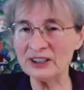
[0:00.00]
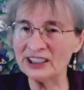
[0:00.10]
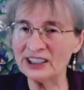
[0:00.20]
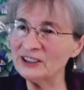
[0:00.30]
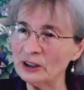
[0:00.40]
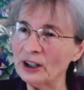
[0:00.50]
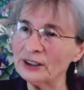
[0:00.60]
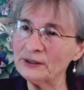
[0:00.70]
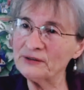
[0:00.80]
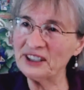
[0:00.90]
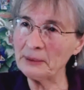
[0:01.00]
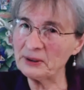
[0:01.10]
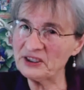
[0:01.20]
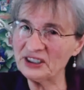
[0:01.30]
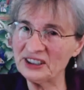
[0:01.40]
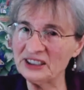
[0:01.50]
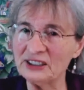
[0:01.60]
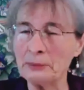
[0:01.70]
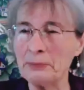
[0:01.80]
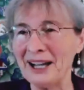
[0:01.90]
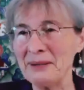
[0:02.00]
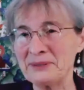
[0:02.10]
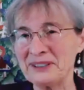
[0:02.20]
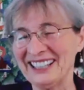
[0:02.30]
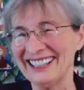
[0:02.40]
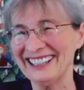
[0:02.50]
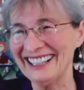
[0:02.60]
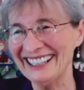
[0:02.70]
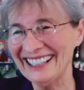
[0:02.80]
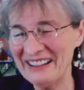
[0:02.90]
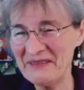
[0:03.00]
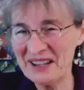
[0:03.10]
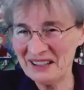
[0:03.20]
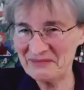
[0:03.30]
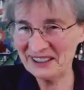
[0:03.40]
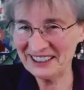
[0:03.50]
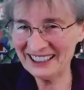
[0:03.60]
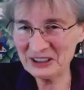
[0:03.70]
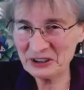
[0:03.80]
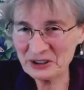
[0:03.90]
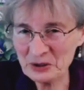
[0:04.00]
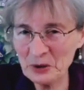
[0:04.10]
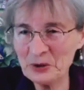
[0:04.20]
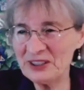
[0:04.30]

There is a lot of deposit in the pipes, but it just goes.